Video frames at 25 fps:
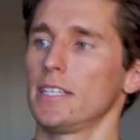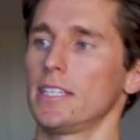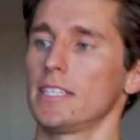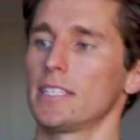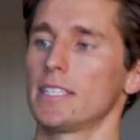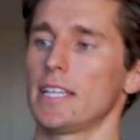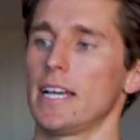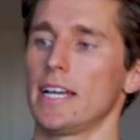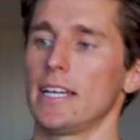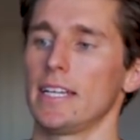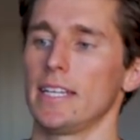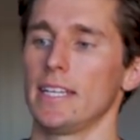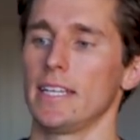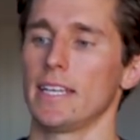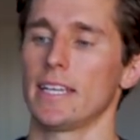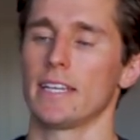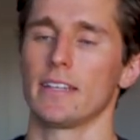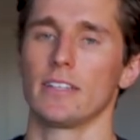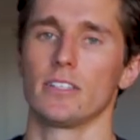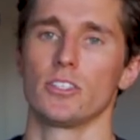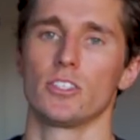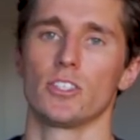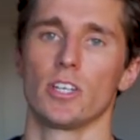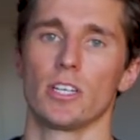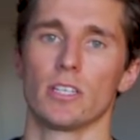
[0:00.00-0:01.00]
is that it
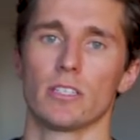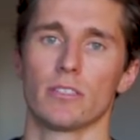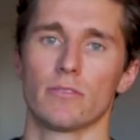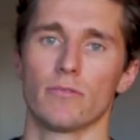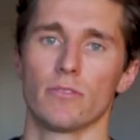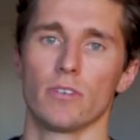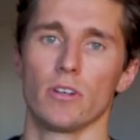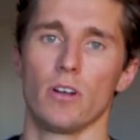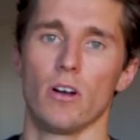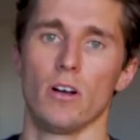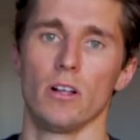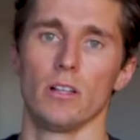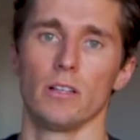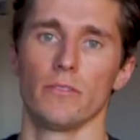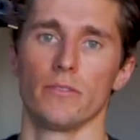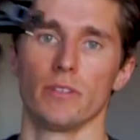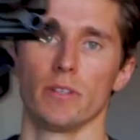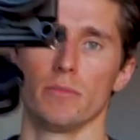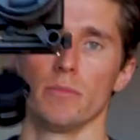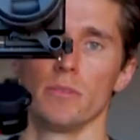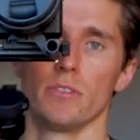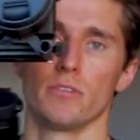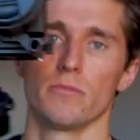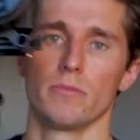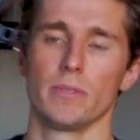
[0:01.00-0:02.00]
can adjust for all of
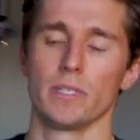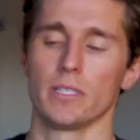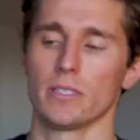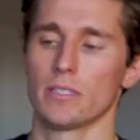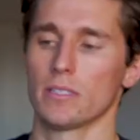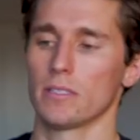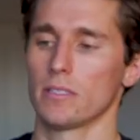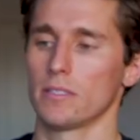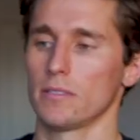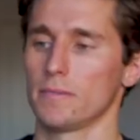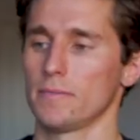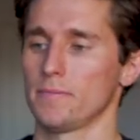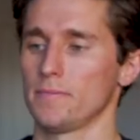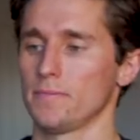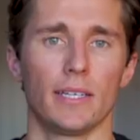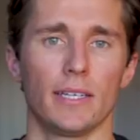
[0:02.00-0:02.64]
your movements.